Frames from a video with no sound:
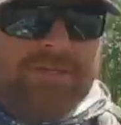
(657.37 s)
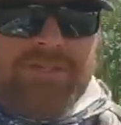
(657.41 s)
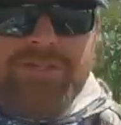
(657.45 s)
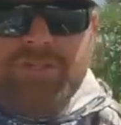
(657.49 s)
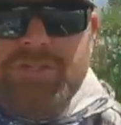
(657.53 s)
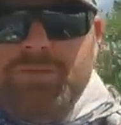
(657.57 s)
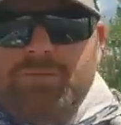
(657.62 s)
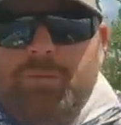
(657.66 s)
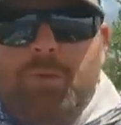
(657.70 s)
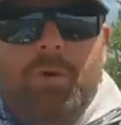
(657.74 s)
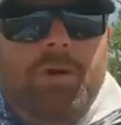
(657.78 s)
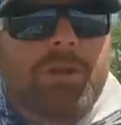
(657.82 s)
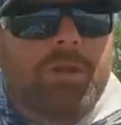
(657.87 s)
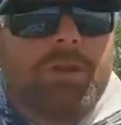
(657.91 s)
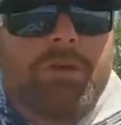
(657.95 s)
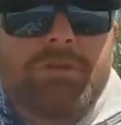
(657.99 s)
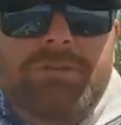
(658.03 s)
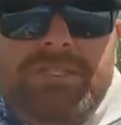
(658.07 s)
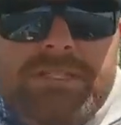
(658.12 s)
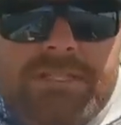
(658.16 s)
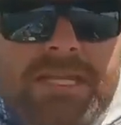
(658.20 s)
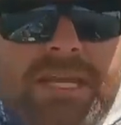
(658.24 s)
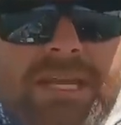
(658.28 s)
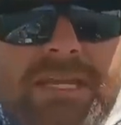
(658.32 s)
it's just one of
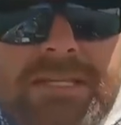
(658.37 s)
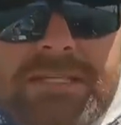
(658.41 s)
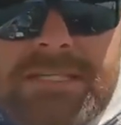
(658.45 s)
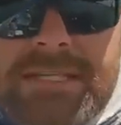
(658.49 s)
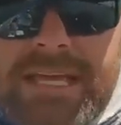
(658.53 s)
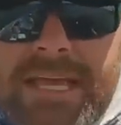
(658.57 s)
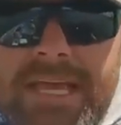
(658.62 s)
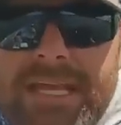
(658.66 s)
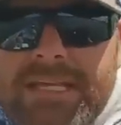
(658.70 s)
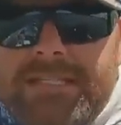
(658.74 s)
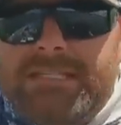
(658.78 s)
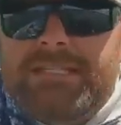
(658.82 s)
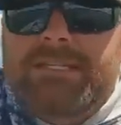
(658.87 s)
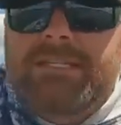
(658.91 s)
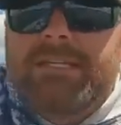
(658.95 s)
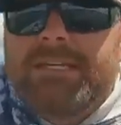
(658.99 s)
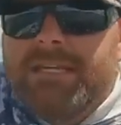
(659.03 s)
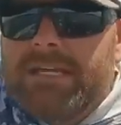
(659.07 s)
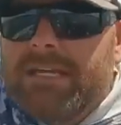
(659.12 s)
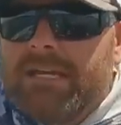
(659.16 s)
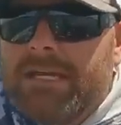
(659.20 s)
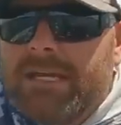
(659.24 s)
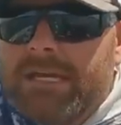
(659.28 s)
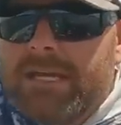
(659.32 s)
those things that
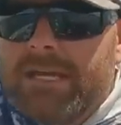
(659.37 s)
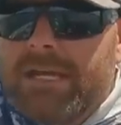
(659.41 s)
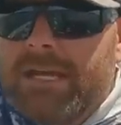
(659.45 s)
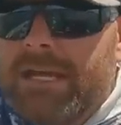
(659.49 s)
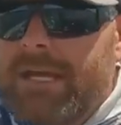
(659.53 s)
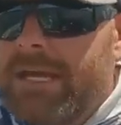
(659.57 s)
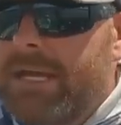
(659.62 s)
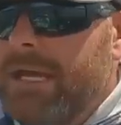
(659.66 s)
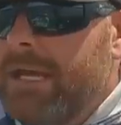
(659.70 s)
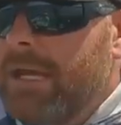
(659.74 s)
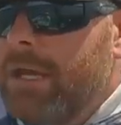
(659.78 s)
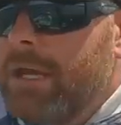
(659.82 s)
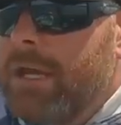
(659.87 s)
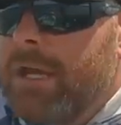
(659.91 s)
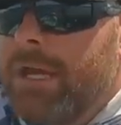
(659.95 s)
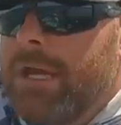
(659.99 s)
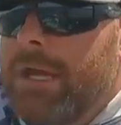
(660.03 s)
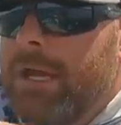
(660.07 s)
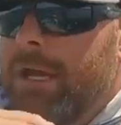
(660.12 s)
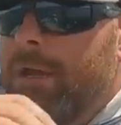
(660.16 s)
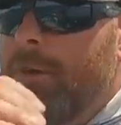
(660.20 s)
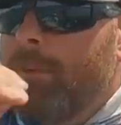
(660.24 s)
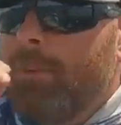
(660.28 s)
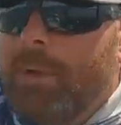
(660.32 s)

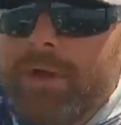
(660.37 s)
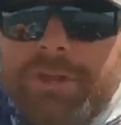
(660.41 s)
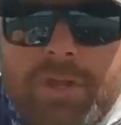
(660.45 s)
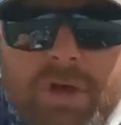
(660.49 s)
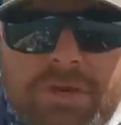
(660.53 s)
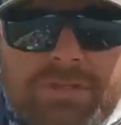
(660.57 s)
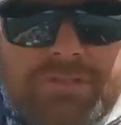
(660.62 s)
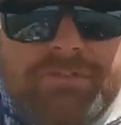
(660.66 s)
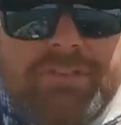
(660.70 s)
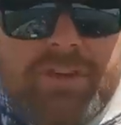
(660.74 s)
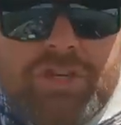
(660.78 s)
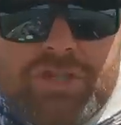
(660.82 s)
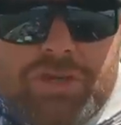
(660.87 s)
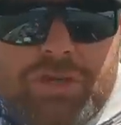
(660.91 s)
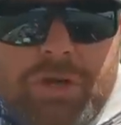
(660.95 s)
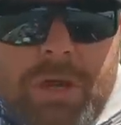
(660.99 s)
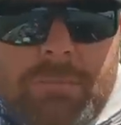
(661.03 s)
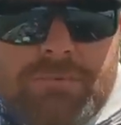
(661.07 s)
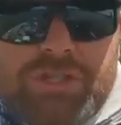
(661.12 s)
when those fish are